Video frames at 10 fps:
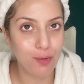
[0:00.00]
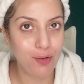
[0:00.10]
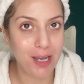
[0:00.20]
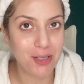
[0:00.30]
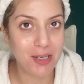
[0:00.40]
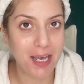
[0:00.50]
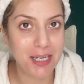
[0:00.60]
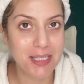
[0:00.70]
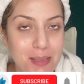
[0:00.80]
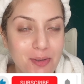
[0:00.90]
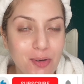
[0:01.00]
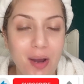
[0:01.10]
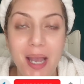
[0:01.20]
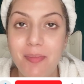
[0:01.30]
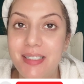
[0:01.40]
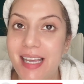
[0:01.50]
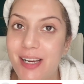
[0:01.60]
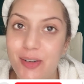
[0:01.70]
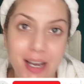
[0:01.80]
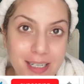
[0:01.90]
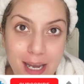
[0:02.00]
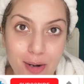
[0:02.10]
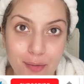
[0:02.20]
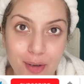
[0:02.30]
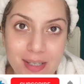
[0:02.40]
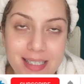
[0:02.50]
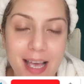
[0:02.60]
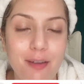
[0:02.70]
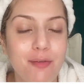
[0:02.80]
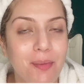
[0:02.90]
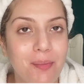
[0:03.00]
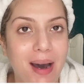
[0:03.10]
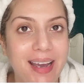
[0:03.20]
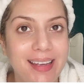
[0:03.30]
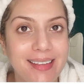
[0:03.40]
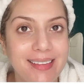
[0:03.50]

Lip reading: forget to like and subscribe. Take great care of yourself. Bye.